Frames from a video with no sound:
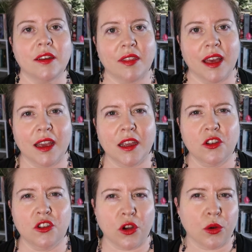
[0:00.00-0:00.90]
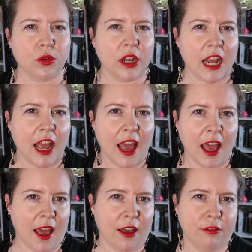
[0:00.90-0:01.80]
They don't
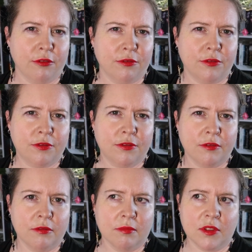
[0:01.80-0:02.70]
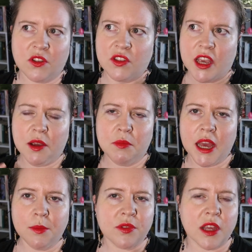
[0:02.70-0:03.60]
have the same
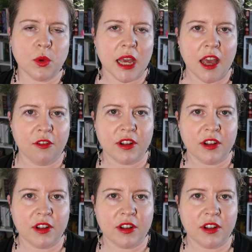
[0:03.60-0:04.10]
names that we have